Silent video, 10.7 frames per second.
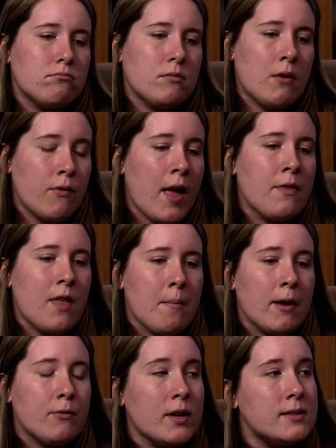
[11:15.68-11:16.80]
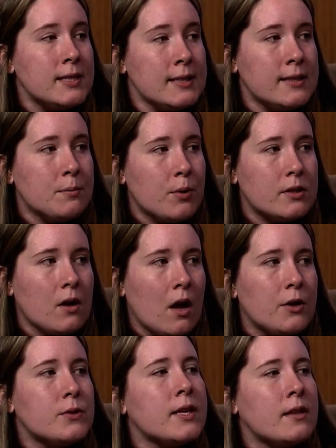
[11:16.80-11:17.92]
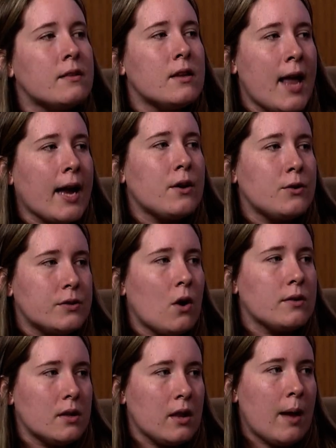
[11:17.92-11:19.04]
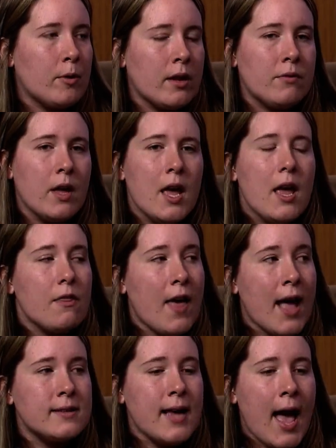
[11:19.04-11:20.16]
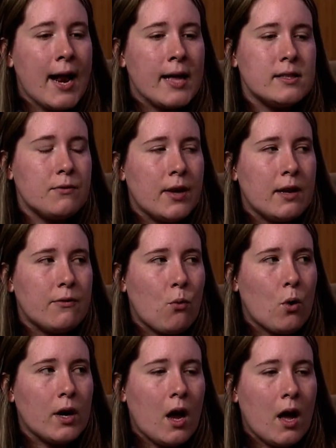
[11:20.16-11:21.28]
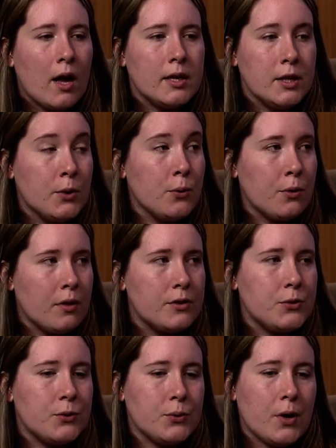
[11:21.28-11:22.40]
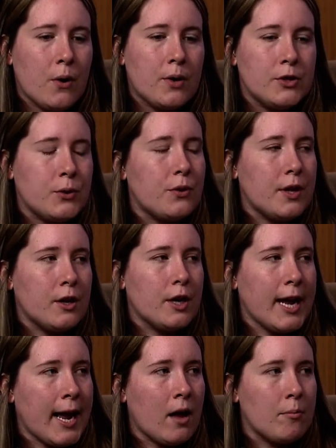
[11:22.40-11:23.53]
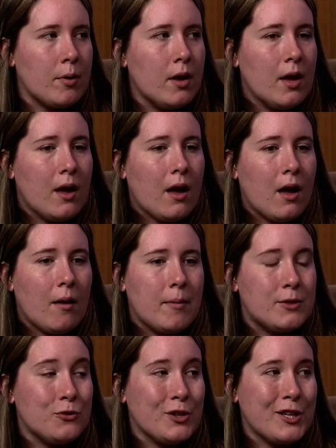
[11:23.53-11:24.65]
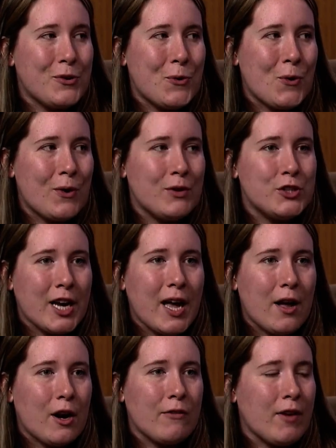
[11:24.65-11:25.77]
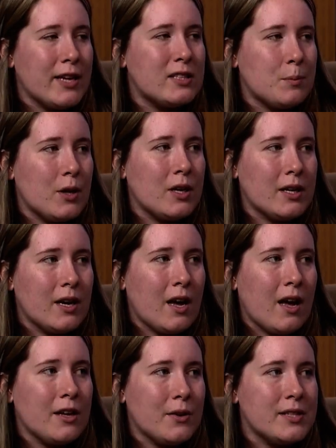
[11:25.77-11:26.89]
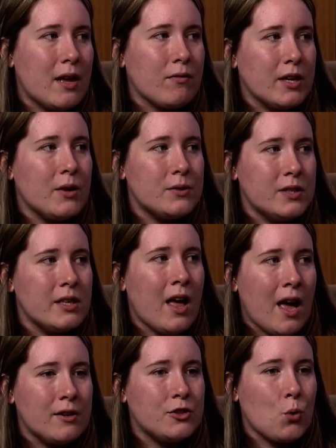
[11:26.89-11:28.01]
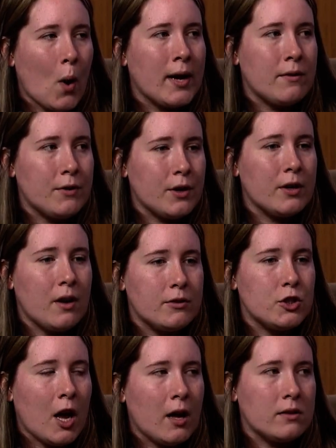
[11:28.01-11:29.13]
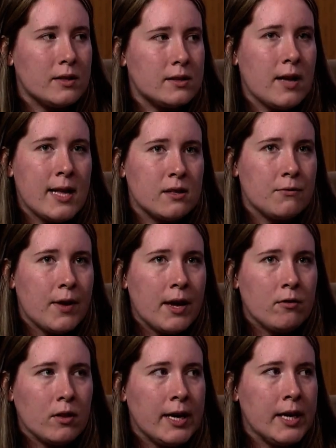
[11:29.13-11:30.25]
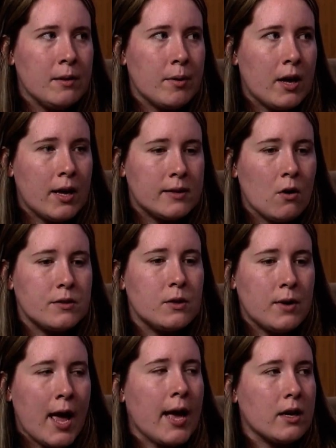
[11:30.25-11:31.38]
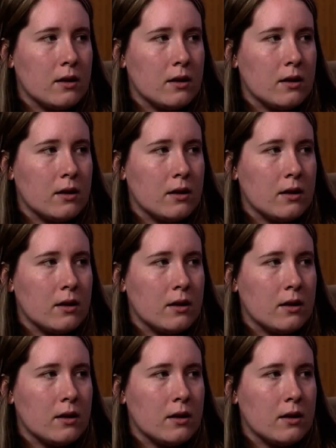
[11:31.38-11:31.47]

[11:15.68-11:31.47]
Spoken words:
event that my friend Cece puts on, who's in the Nacogdoches Arts Collaborative. That's at SFA for youth to go and do theater camp. It's really cool. If you check out our Facebook, you can definitely go see that and join if you're a child. It's SFA related, but it's also NAC